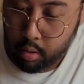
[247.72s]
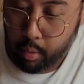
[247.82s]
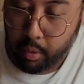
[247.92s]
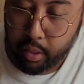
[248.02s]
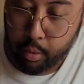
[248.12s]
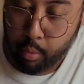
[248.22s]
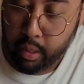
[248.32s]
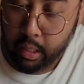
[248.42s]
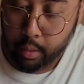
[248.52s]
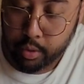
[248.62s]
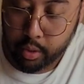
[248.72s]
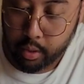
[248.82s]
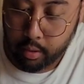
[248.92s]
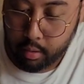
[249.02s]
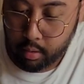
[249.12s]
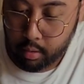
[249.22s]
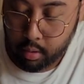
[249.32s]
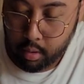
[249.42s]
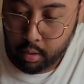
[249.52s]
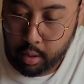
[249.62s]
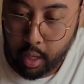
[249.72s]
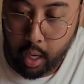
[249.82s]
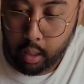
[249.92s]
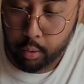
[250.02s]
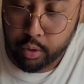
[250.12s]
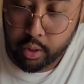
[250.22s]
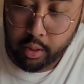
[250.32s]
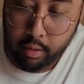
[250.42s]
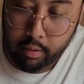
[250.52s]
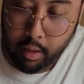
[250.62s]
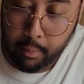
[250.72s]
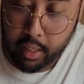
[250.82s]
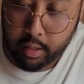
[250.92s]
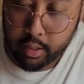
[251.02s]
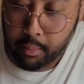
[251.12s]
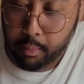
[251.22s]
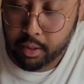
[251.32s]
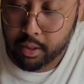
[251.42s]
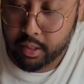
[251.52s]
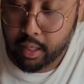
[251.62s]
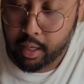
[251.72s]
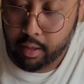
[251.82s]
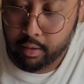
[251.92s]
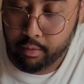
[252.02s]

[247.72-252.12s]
We went 3 Lucci. Lucci, I mean, there's not much to say.